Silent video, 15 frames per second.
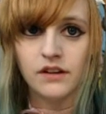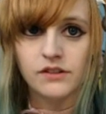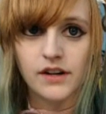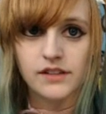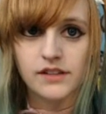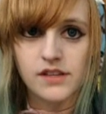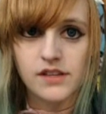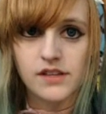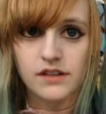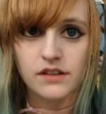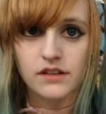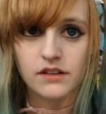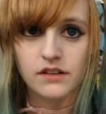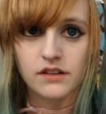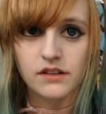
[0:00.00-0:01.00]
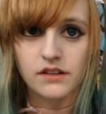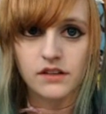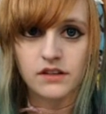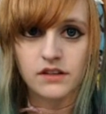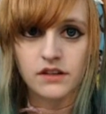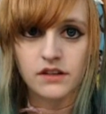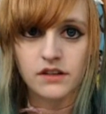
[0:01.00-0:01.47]
Transit.
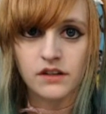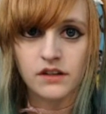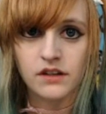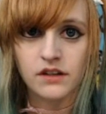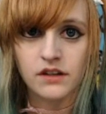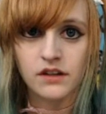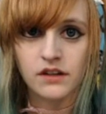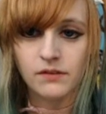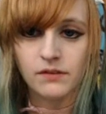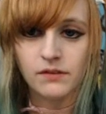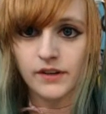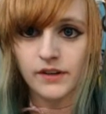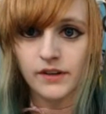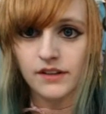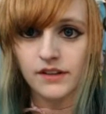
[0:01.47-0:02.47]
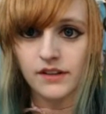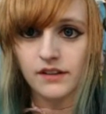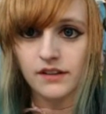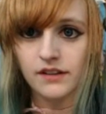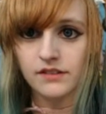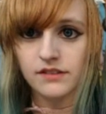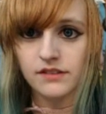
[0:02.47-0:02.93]
14
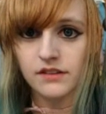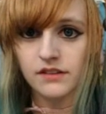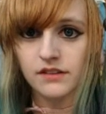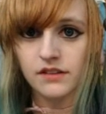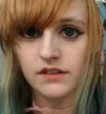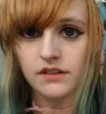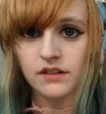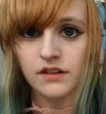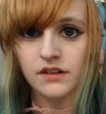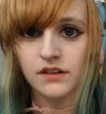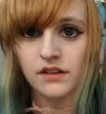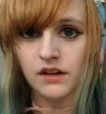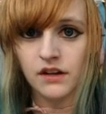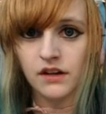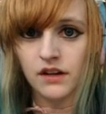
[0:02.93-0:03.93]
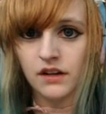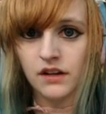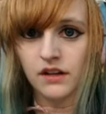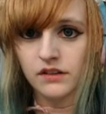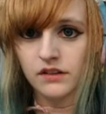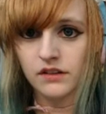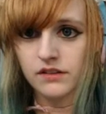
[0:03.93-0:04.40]
days.
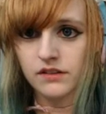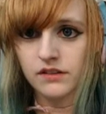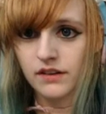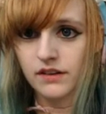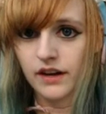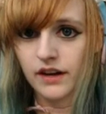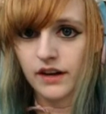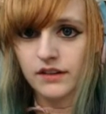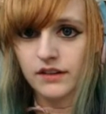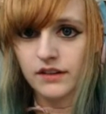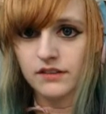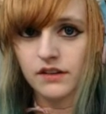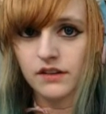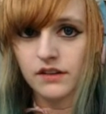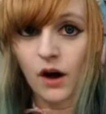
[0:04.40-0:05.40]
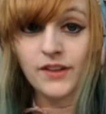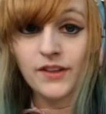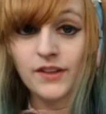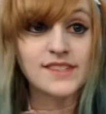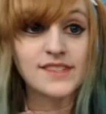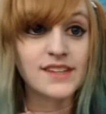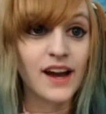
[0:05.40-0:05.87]
Looks right. Oh,
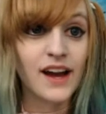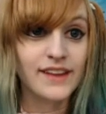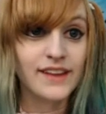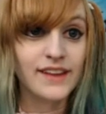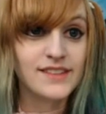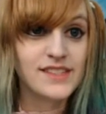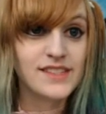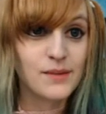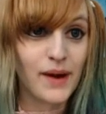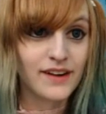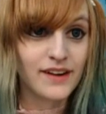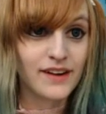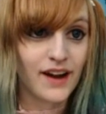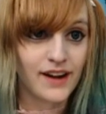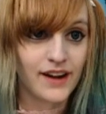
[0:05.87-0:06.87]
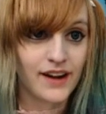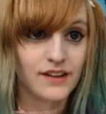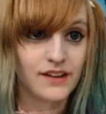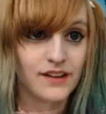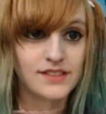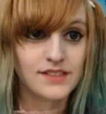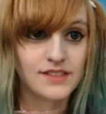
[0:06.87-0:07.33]
this is the guy! This is the bad
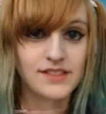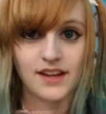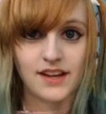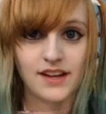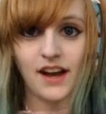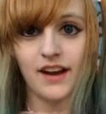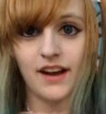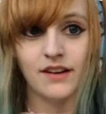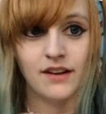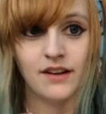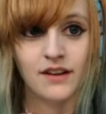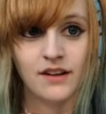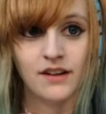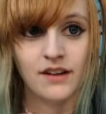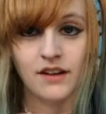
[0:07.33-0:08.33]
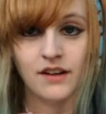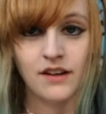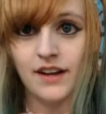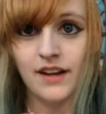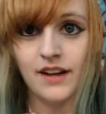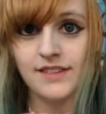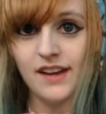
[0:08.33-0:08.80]
guy! This is the guy.
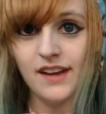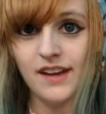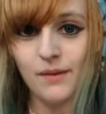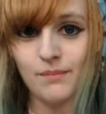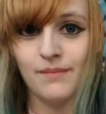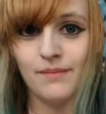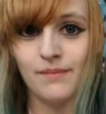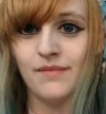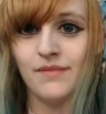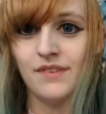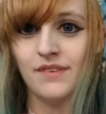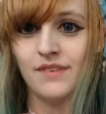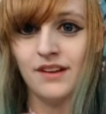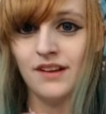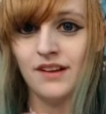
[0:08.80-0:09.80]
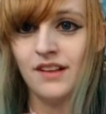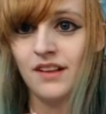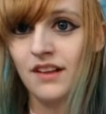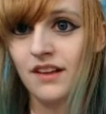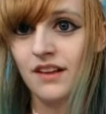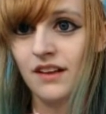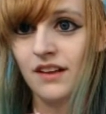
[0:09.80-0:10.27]
It's him!
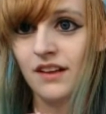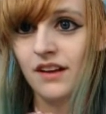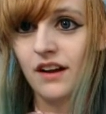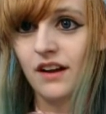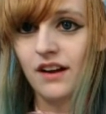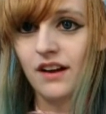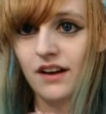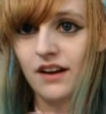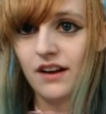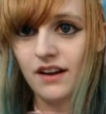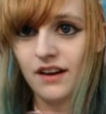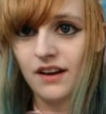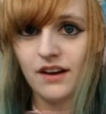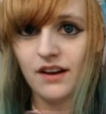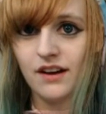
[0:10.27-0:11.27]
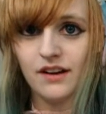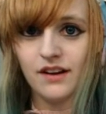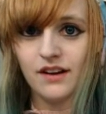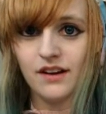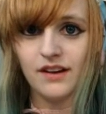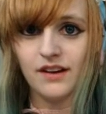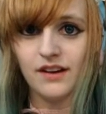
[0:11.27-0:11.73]

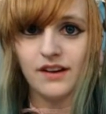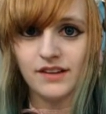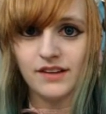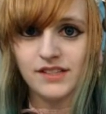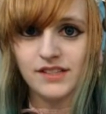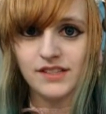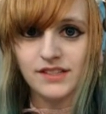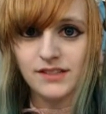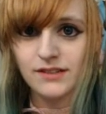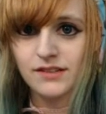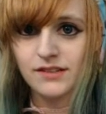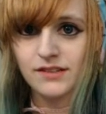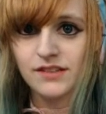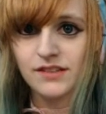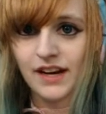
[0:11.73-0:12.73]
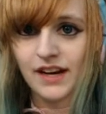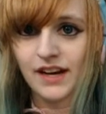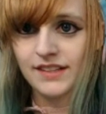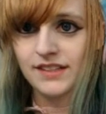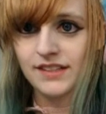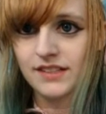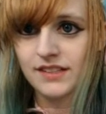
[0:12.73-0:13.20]
Uh,
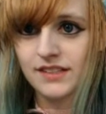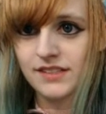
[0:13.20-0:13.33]
shite.